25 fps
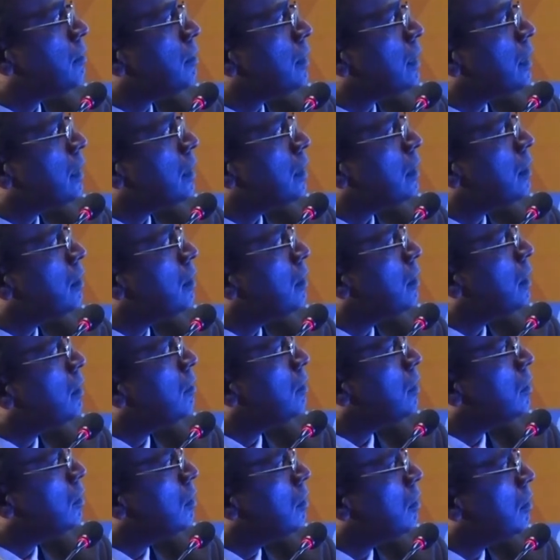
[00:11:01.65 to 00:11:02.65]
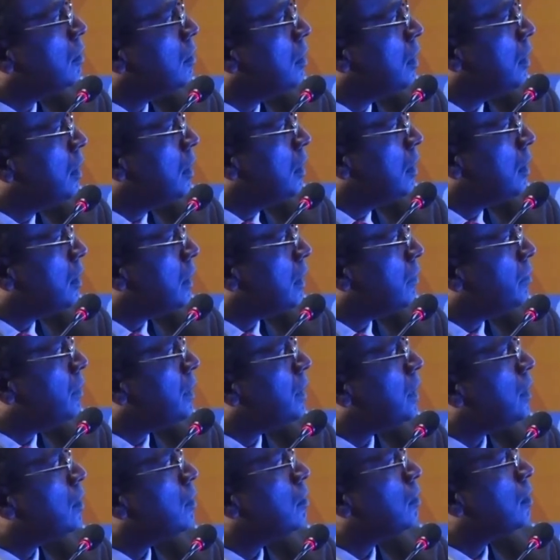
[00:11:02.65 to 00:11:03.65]
We can, even though the
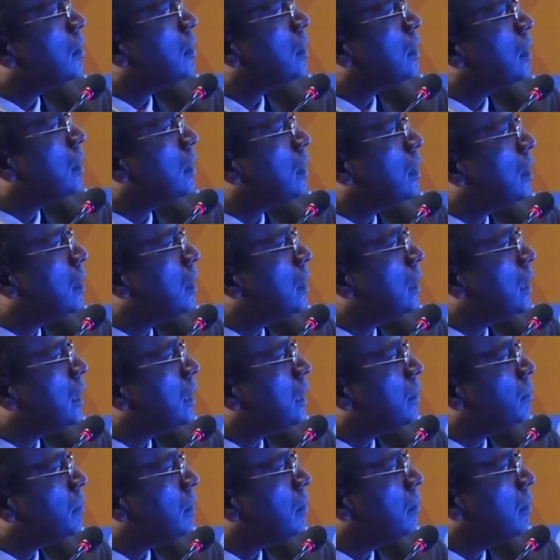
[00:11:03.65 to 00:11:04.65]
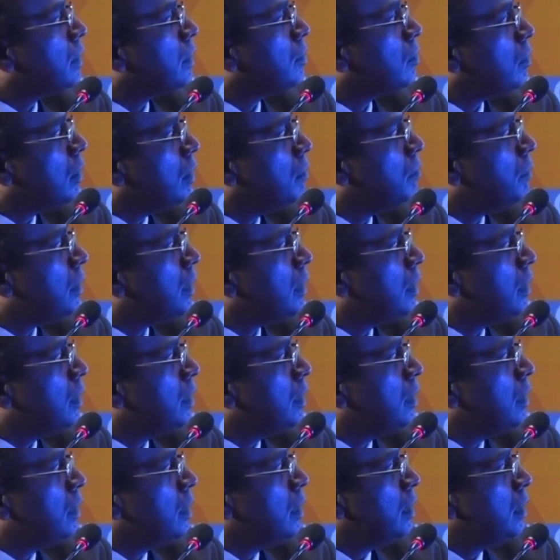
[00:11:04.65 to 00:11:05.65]
images look deceptively normal,
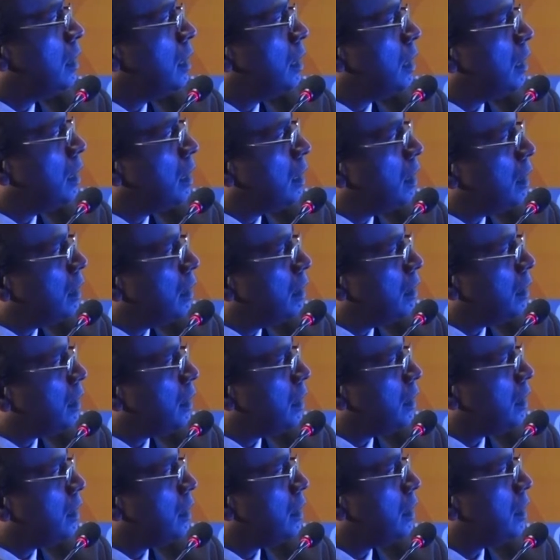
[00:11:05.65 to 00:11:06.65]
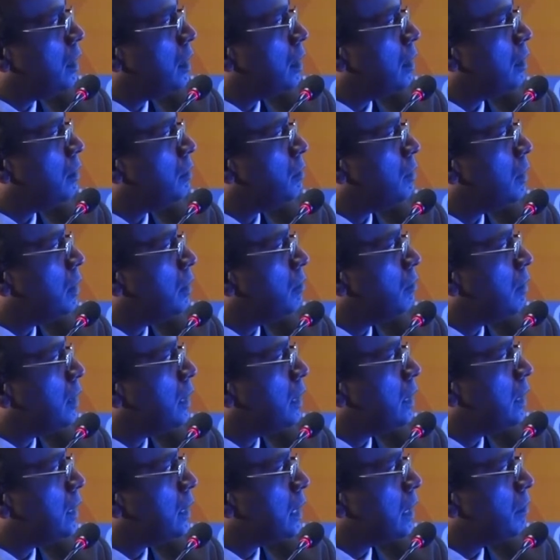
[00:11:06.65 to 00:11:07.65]
when
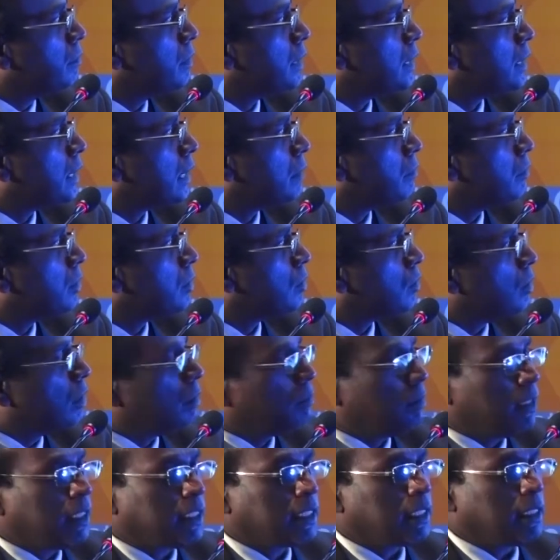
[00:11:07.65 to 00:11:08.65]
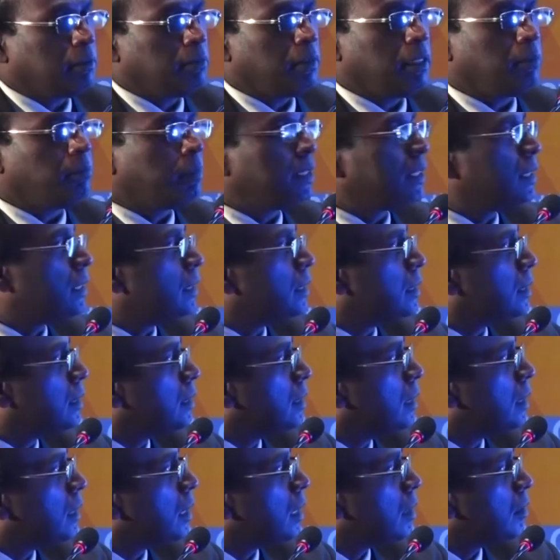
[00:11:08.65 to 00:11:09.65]
the ischemic segments, global ischemia persists,
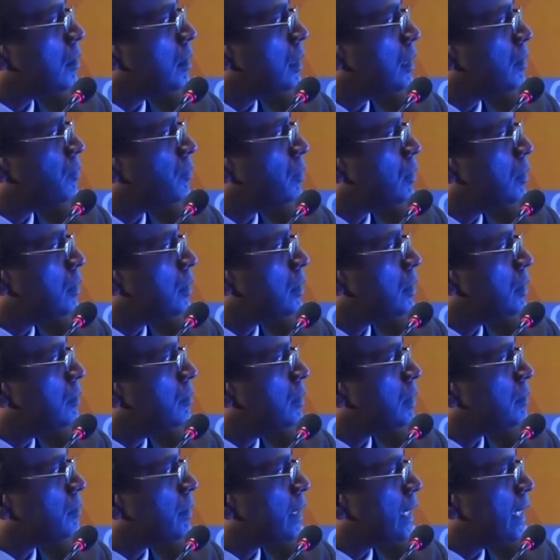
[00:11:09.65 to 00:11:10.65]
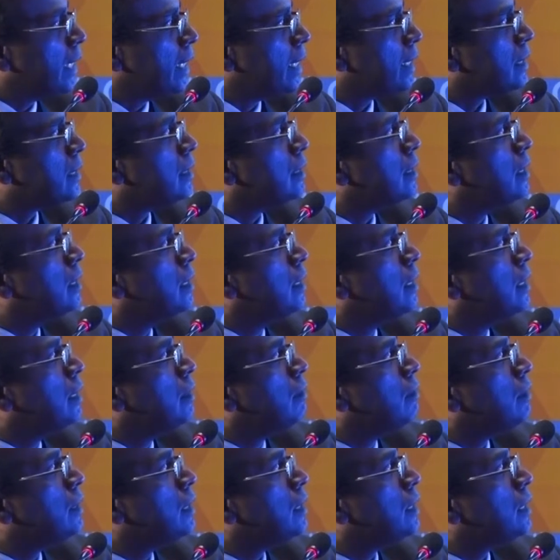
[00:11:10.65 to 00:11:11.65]
the coronary flow reserve is very less.
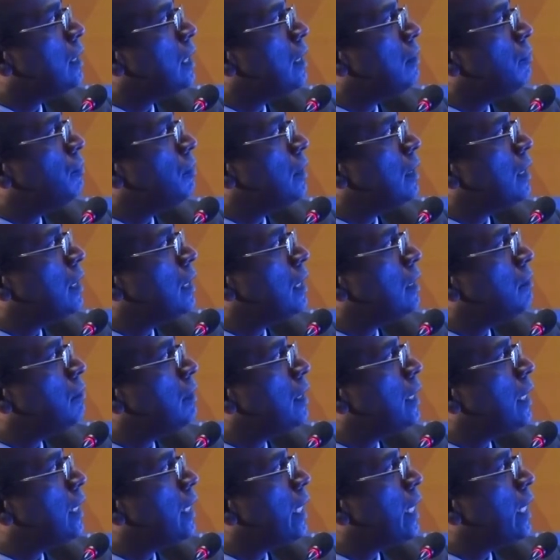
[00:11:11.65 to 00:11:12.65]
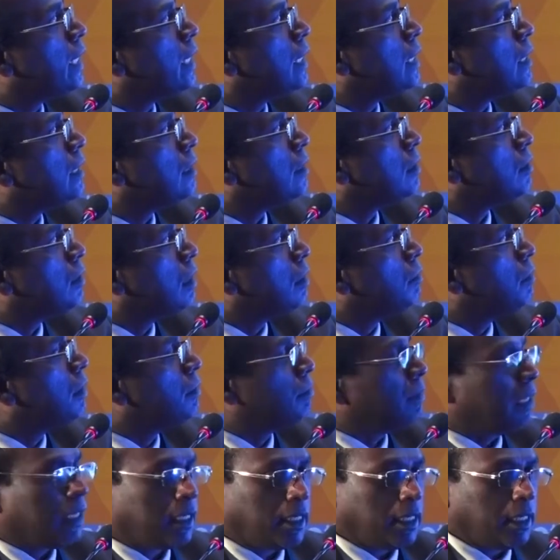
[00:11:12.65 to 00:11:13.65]
When the CFR is very high in the normal
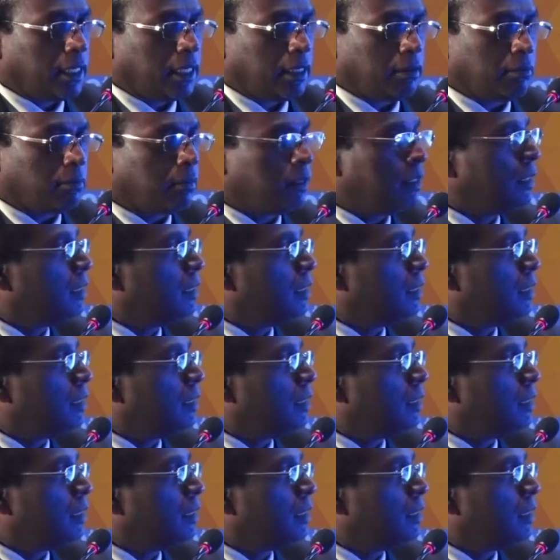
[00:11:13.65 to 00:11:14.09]
myocardium.